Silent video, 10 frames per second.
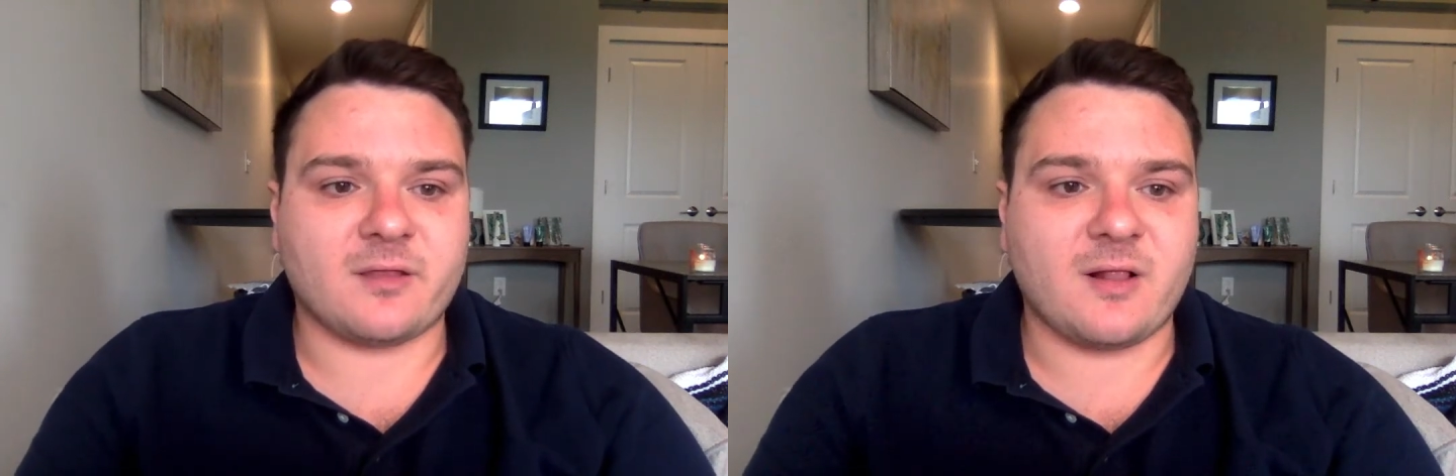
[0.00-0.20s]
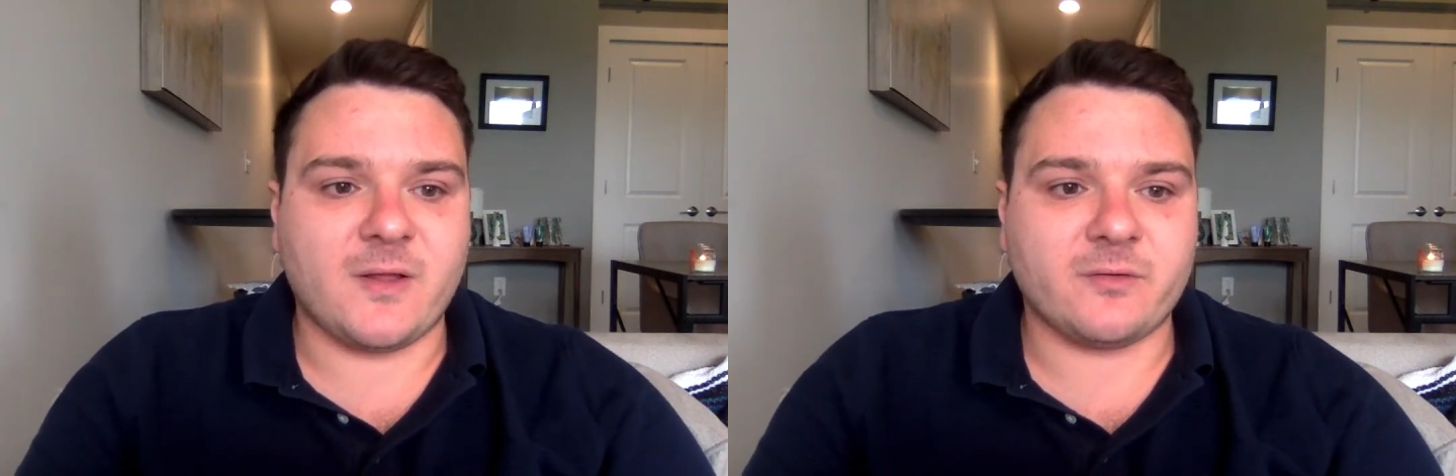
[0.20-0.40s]

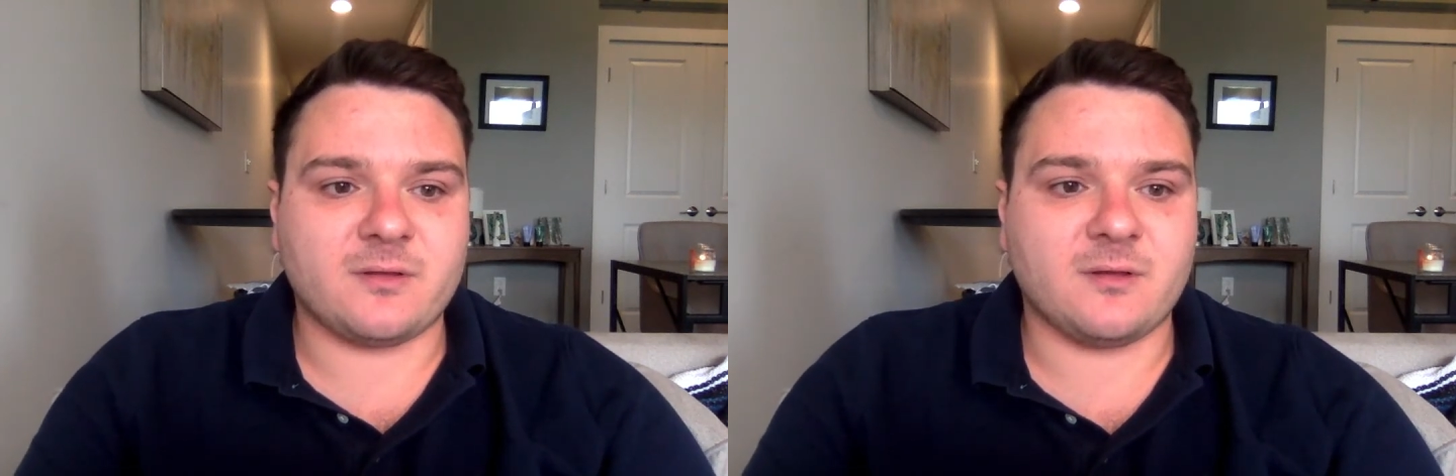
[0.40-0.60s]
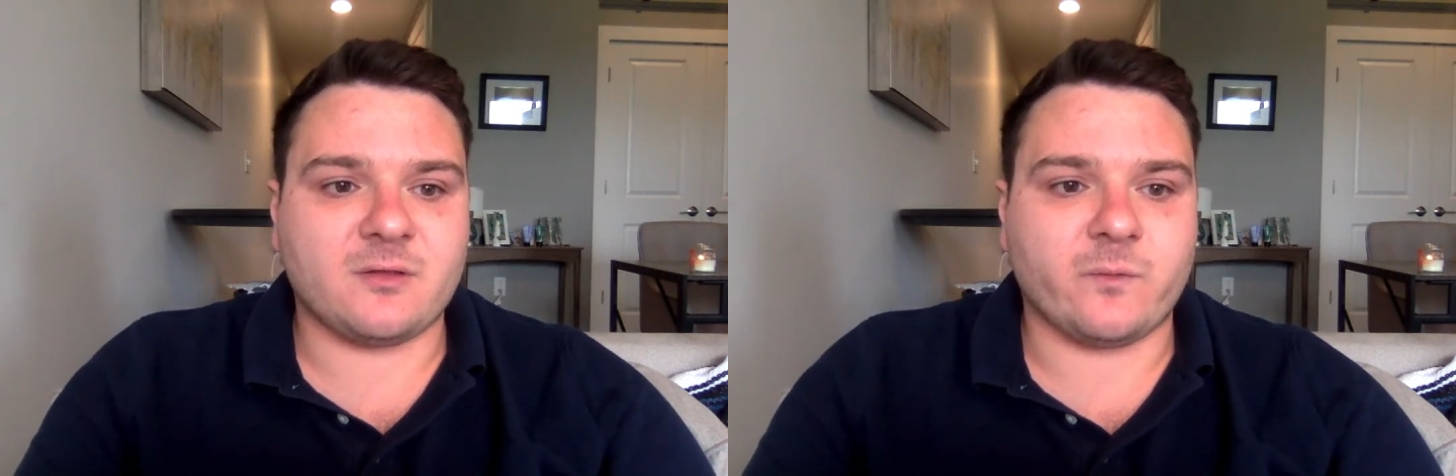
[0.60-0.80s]

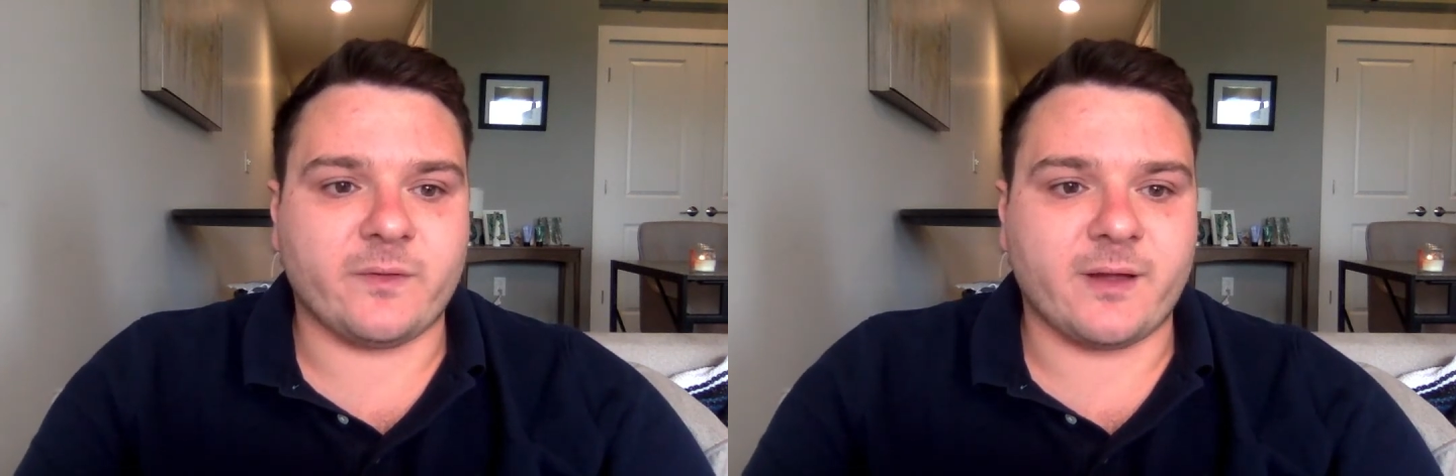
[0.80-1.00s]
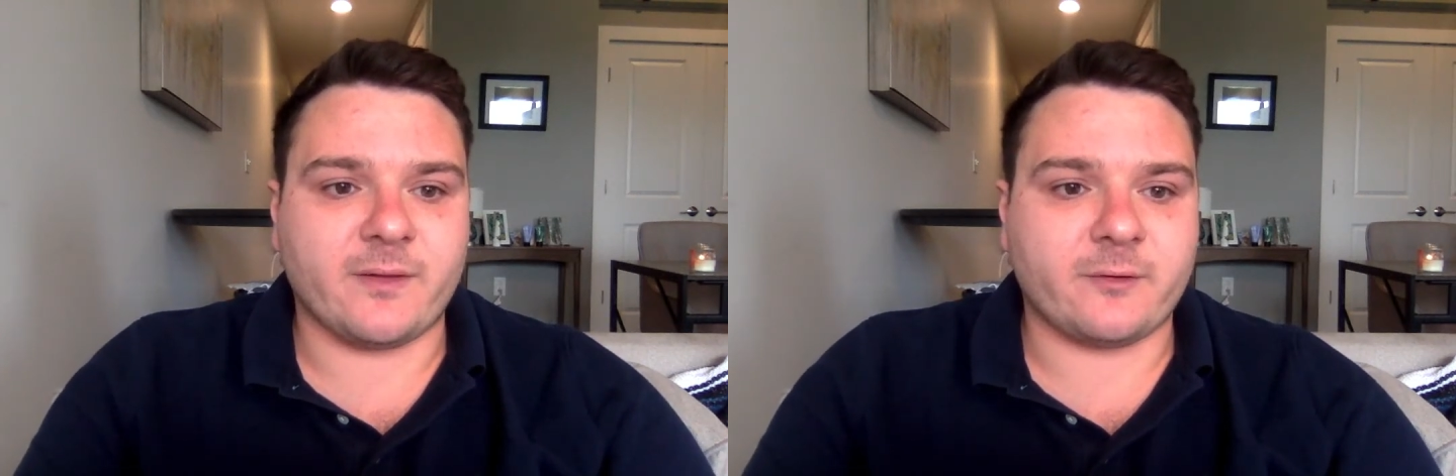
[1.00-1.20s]
closeness
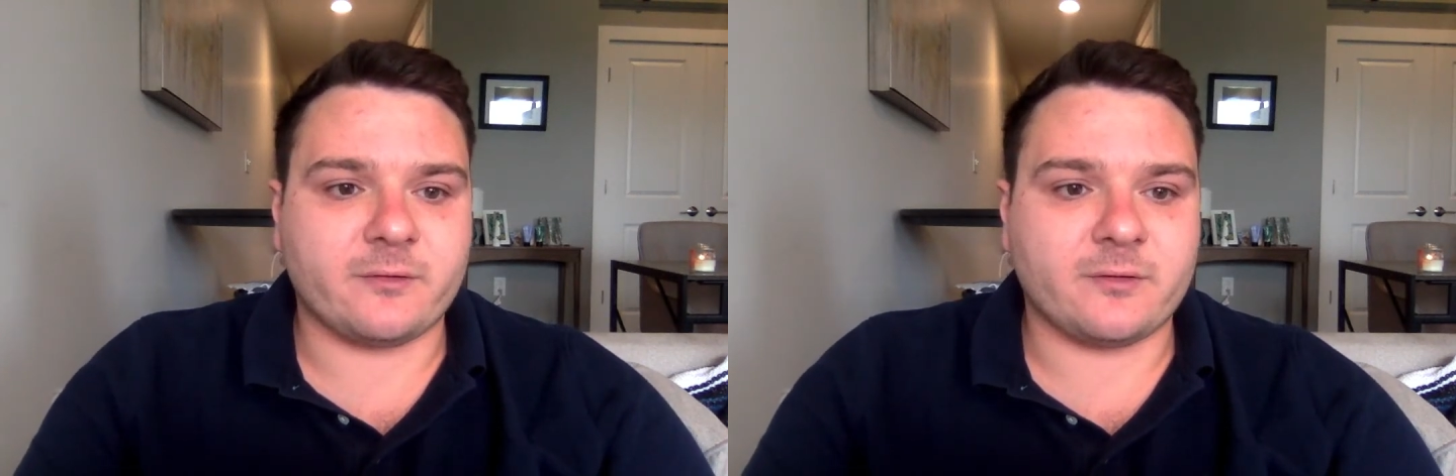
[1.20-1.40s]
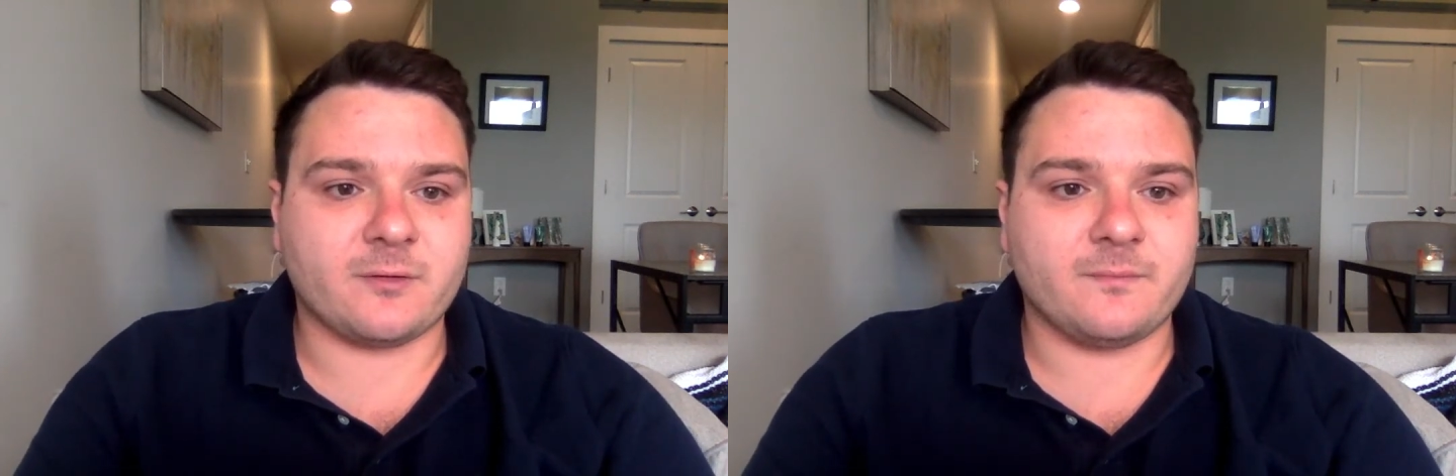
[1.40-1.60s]
with
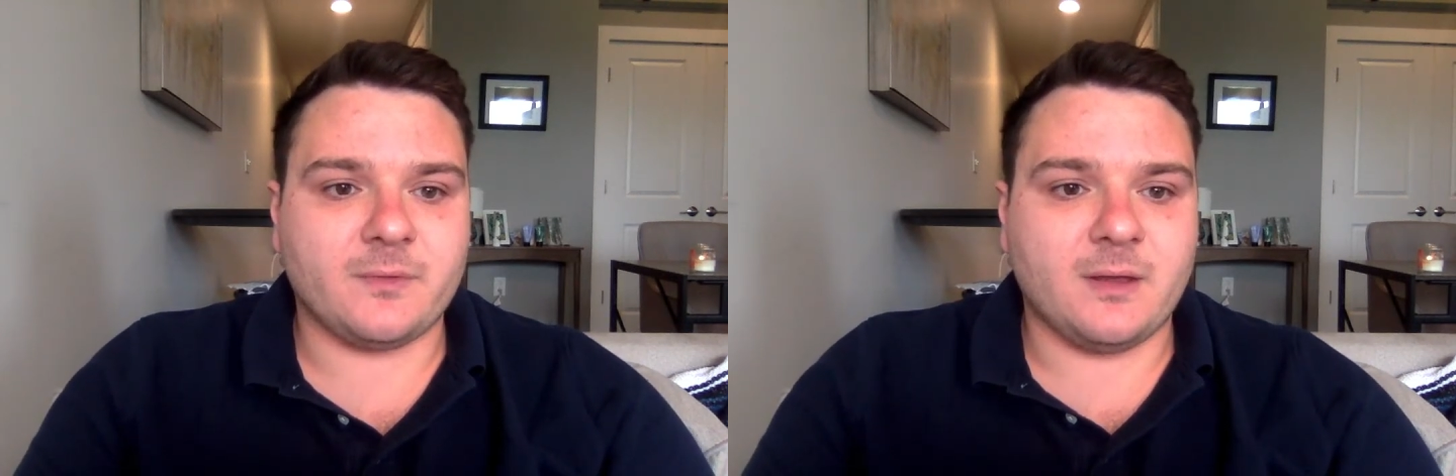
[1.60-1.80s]
others,